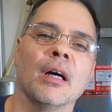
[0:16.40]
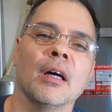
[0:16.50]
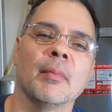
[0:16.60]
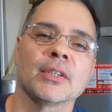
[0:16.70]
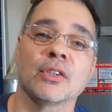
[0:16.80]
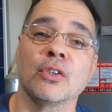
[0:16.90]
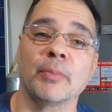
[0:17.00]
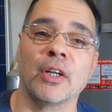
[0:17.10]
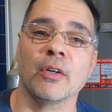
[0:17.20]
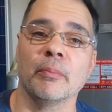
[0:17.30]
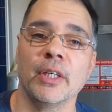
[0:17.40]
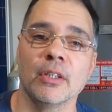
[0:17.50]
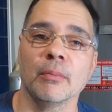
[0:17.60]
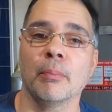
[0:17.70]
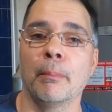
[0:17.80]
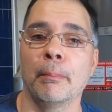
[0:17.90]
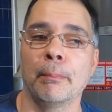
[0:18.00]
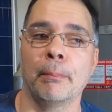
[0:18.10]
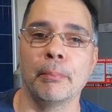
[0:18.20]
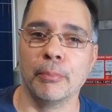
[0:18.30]
Uh, my solar panel meter
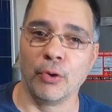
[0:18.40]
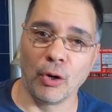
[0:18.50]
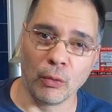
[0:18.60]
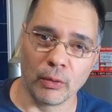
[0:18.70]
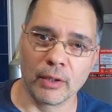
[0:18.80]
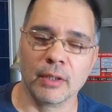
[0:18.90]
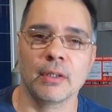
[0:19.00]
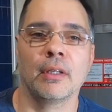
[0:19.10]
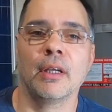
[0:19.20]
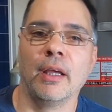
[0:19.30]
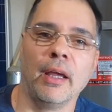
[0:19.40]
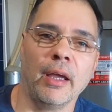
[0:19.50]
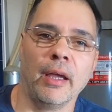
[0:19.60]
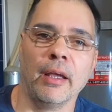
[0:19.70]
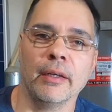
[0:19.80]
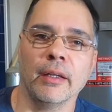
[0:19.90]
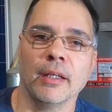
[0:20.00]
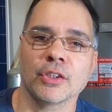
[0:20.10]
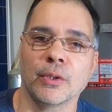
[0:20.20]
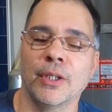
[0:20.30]
broke and
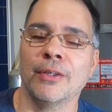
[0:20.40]
uh, so we,